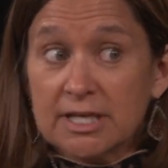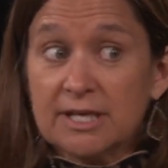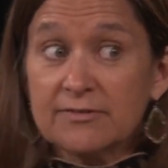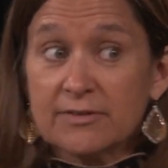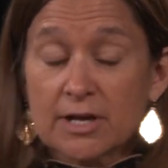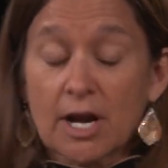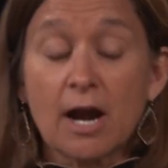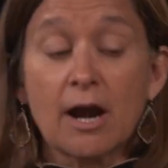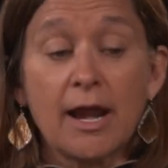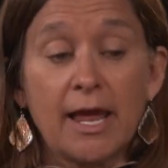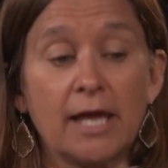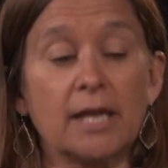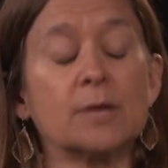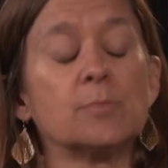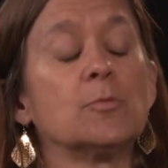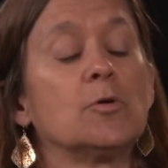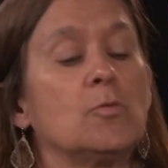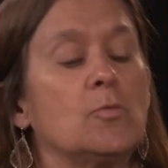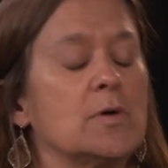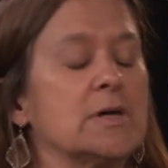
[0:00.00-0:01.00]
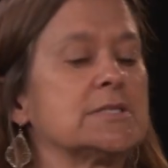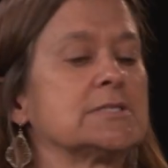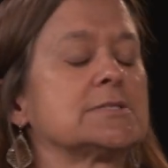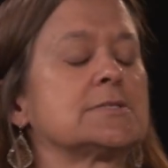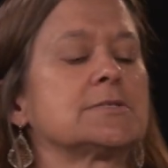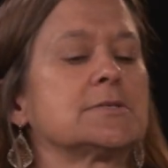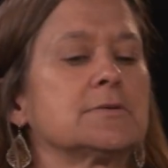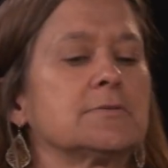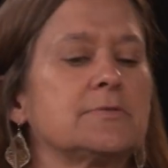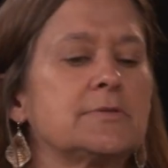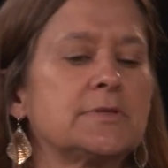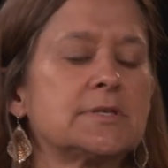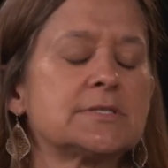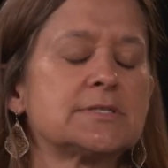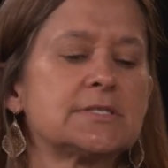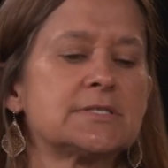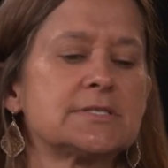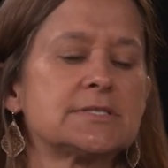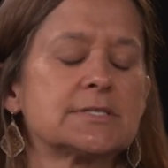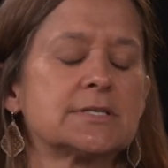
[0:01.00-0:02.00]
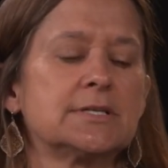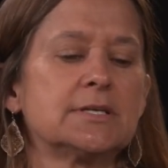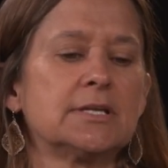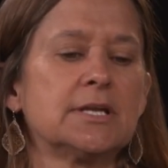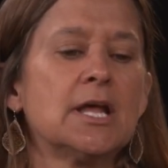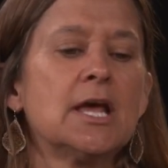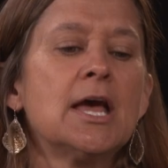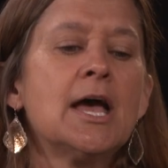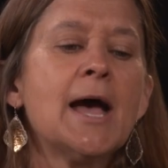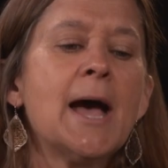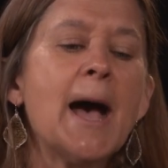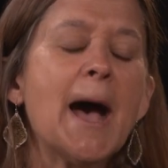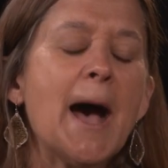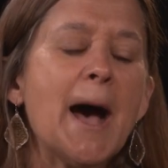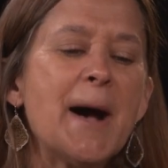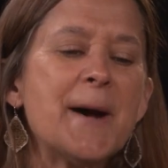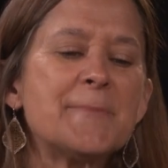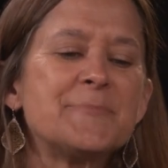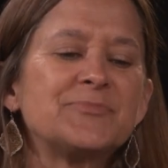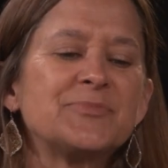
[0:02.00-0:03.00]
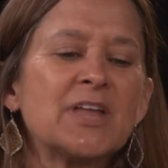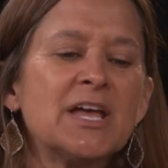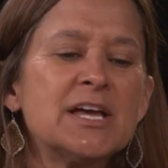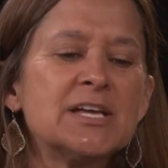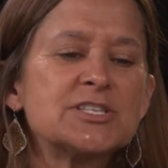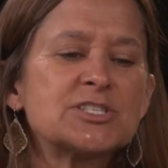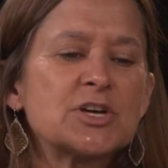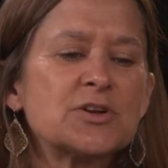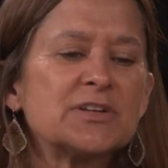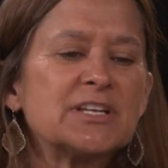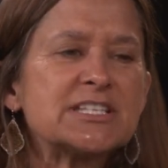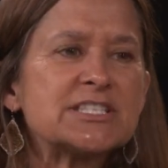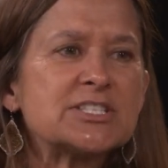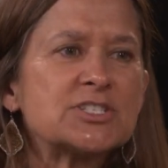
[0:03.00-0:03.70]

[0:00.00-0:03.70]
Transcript: Here, even our animal ones. So Absolutely. This is good. Um, so let's